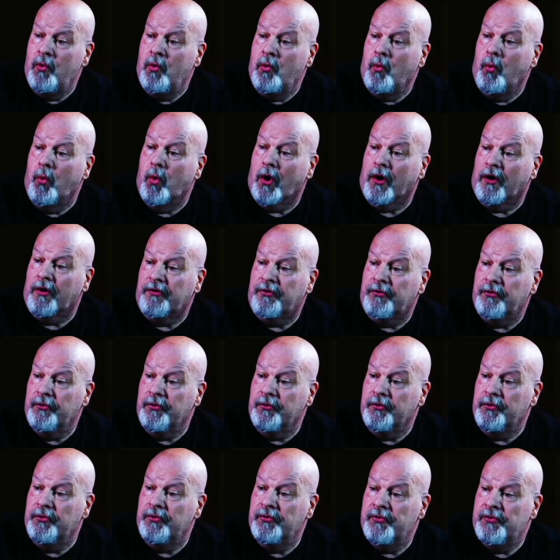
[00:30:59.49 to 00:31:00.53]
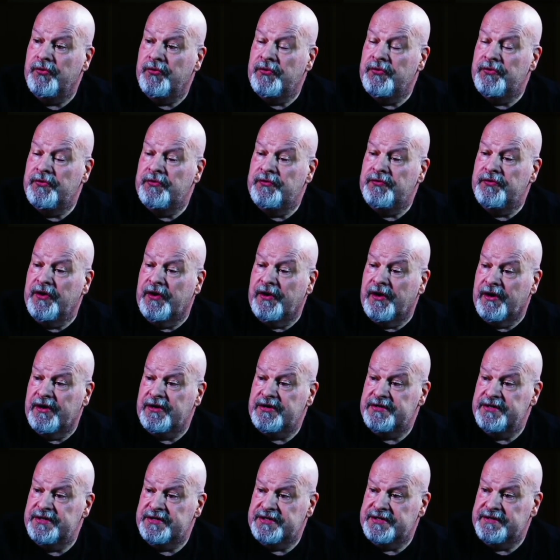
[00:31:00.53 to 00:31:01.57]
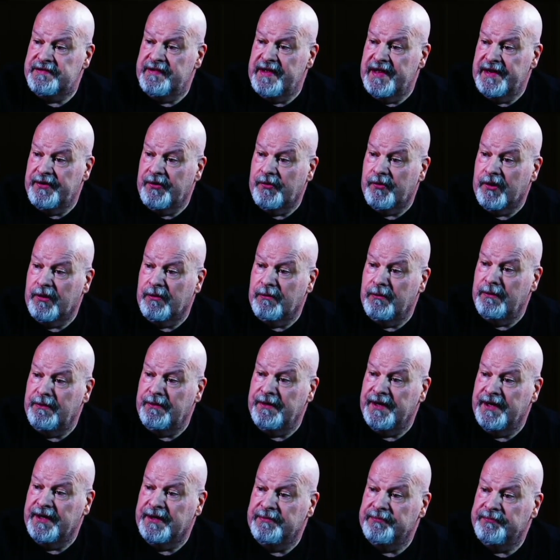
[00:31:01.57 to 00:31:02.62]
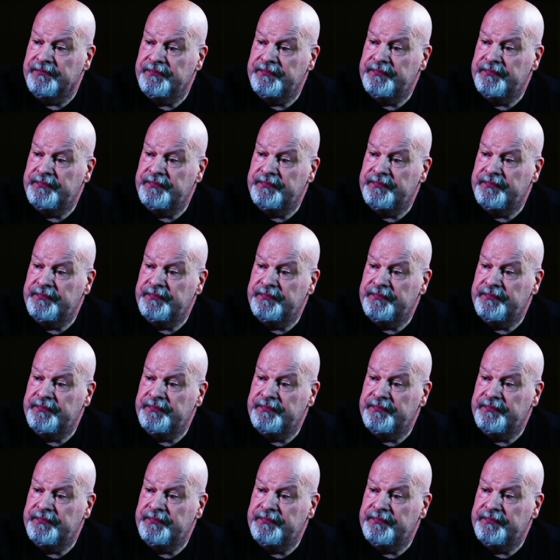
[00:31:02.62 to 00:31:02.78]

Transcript: work through the harshness of that whole thing